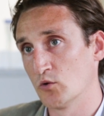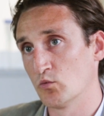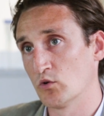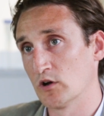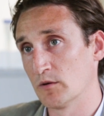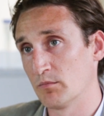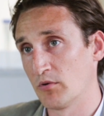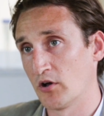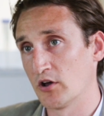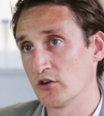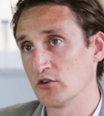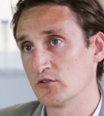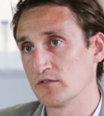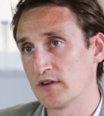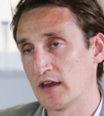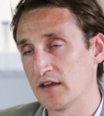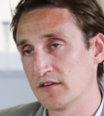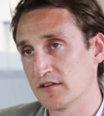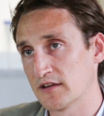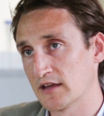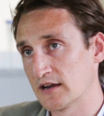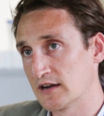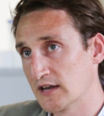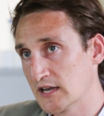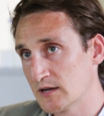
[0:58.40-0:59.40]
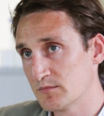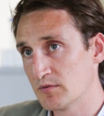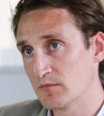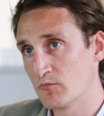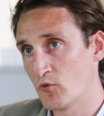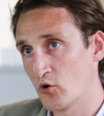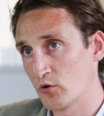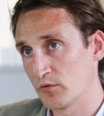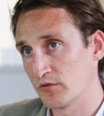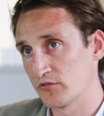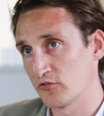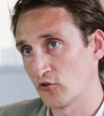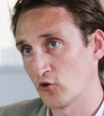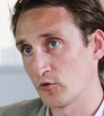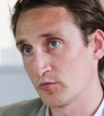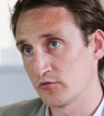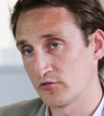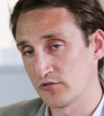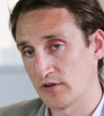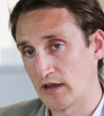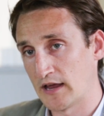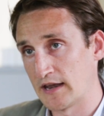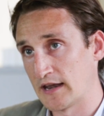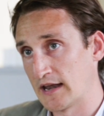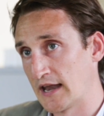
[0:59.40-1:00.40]
whereby you tend to get a little bit more
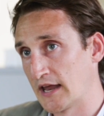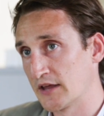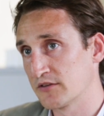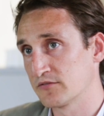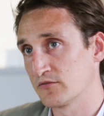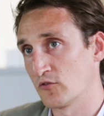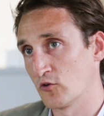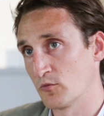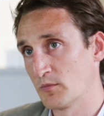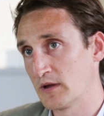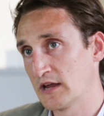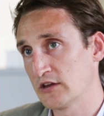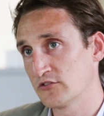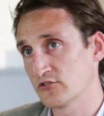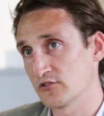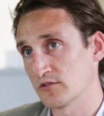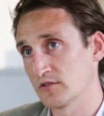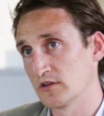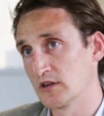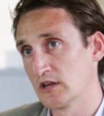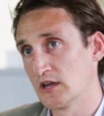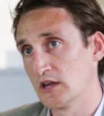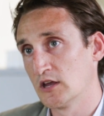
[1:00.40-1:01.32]
resorption and less formation inflammation.